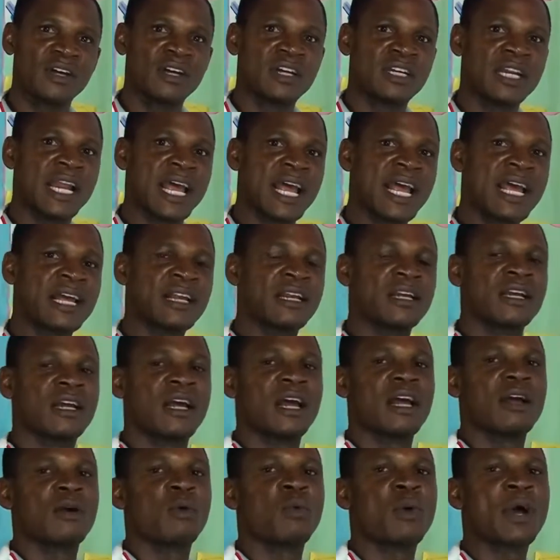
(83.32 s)
Then,
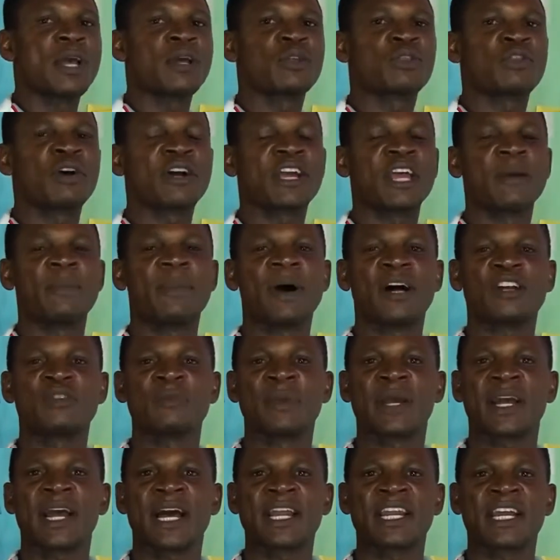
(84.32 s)
when you talk about
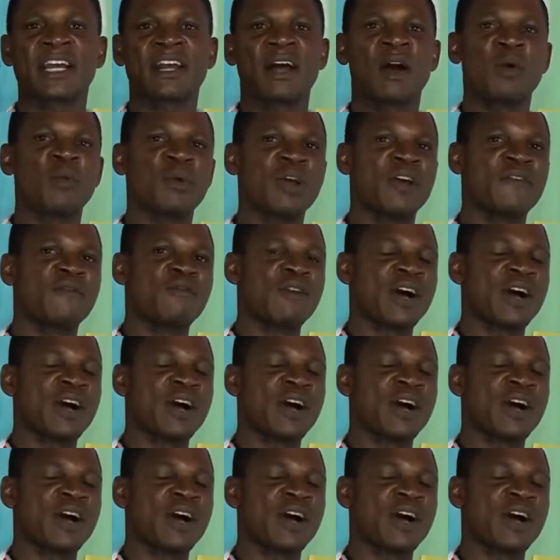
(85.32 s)
mechanical wave,